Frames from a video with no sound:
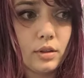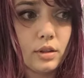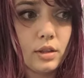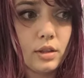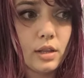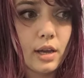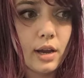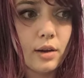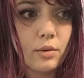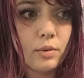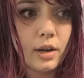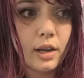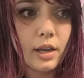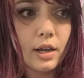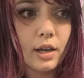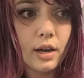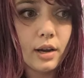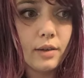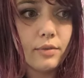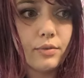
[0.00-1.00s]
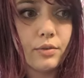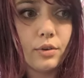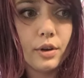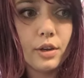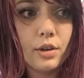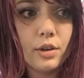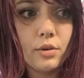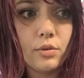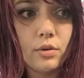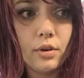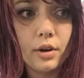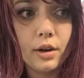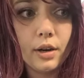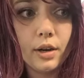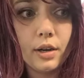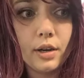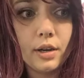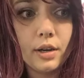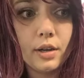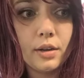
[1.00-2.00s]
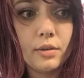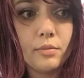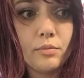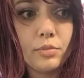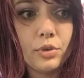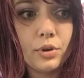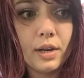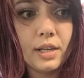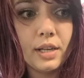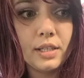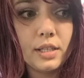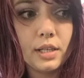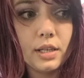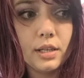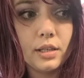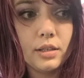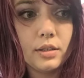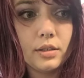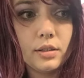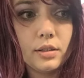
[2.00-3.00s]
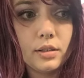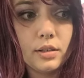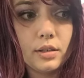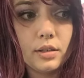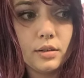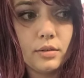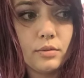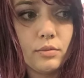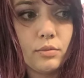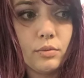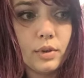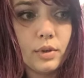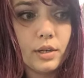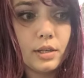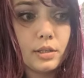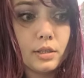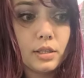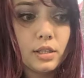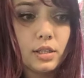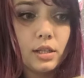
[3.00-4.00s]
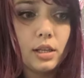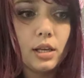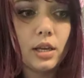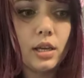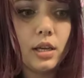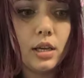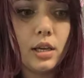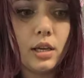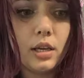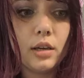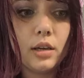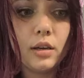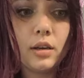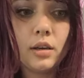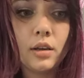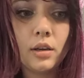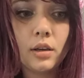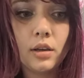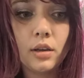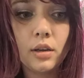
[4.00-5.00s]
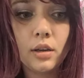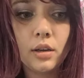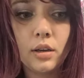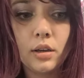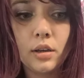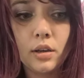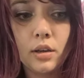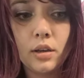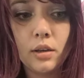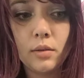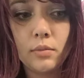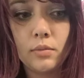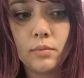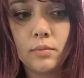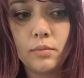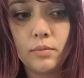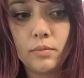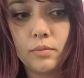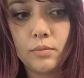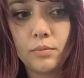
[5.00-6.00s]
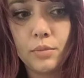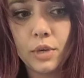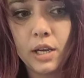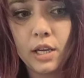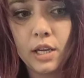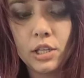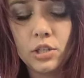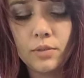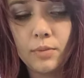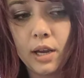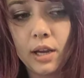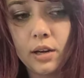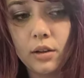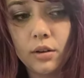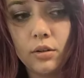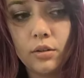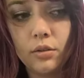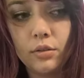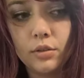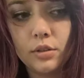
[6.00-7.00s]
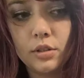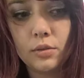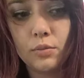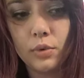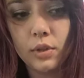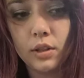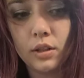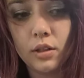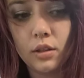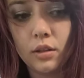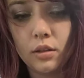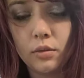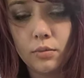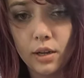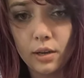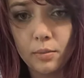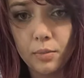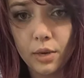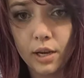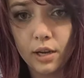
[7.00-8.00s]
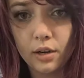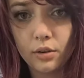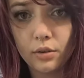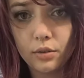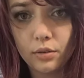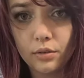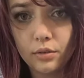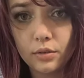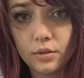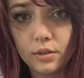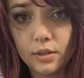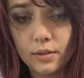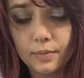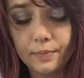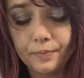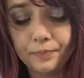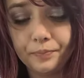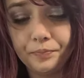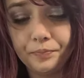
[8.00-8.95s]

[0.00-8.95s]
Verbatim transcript: now, what I got for your present was the Page of Pentacles with the Three of Pentacles.